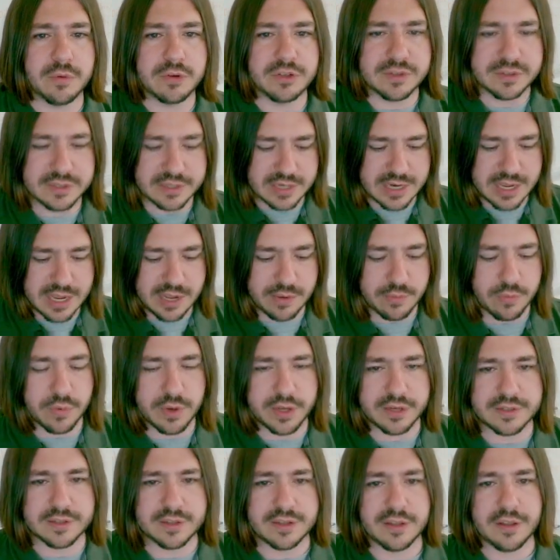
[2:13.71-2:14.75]
which is not
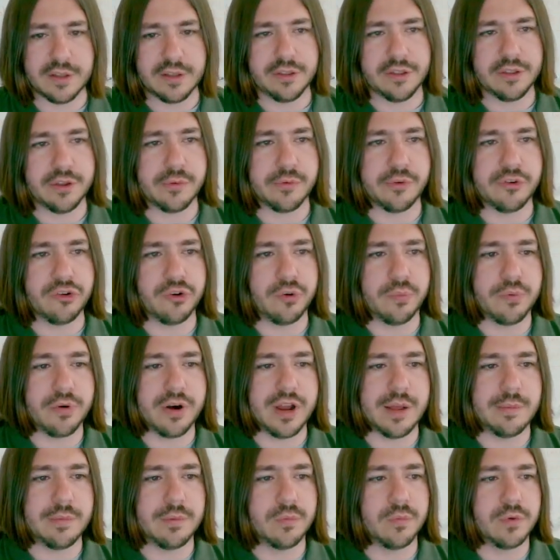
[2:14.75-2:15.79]
what the original
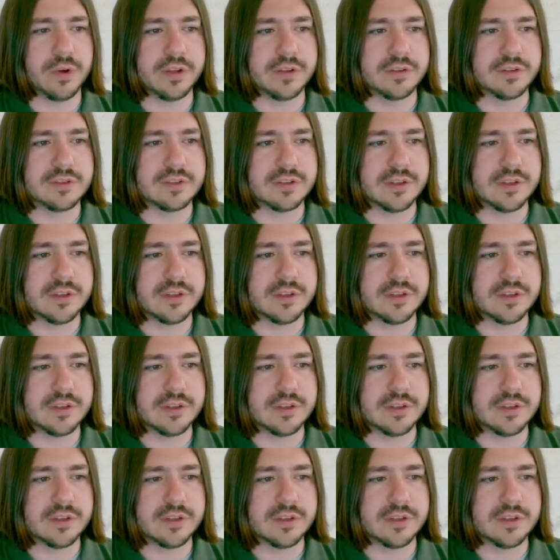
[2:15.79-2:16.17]
problem was.